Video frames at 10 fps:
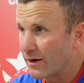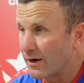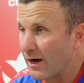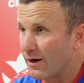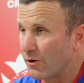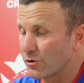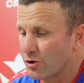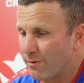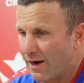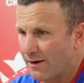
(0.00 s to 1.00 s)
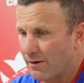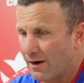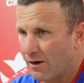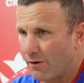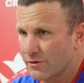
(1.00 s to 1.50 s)
Yeah, not too bad.
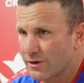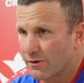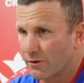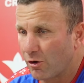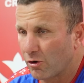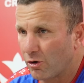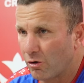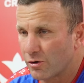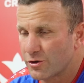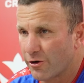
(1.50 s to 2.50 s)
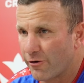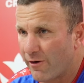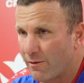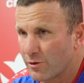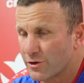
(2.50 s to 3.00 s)
Obviously, got a longer
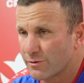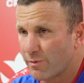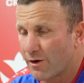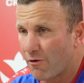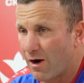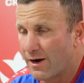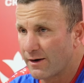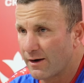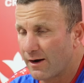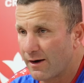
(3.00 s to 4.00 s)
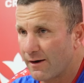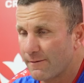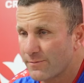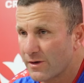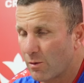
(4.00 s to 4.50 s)
turnaround, which has been great.
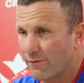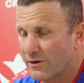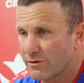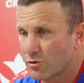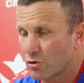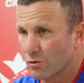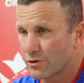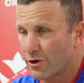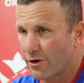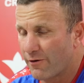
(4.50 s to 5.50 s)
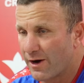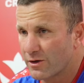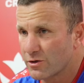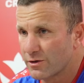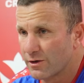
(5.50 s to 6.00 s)
We've had some short
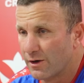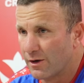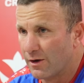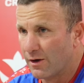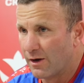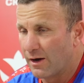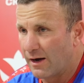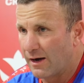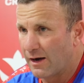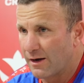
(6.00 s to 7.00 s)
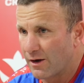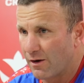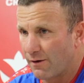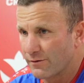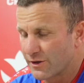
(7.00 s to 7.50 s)
turnarounds.
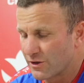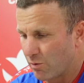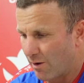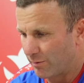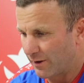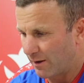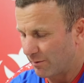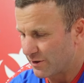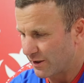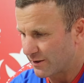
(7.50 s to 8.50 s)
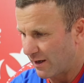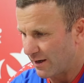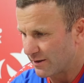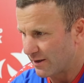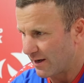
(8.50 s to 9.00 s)
Since Wembley, a couple of 6
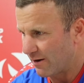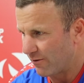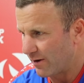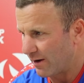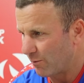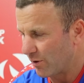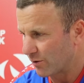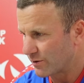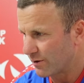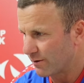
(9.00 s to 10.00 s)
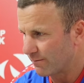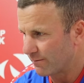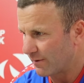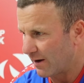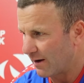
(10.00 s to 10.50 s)
days there, and we got to
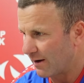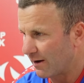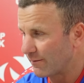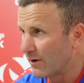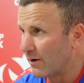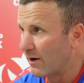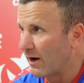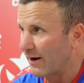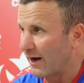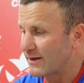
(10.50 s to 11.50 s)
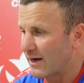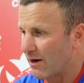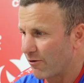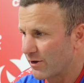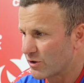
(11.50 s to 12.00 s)
an 8
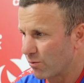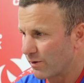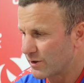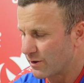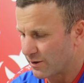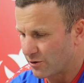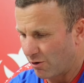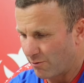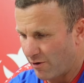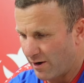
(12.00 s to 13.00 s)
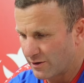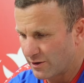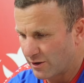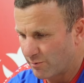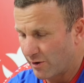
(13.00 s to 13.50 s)
dayer in this time around.
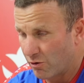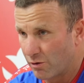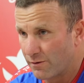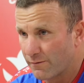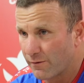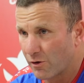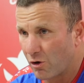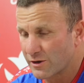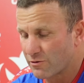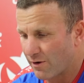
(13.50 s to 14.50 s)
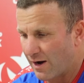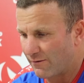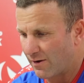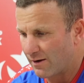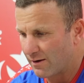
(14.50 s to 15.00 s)
So it's been good for guys to
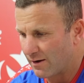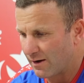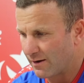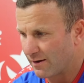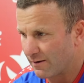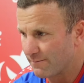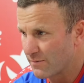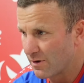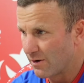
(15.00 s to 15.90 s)
recover. We're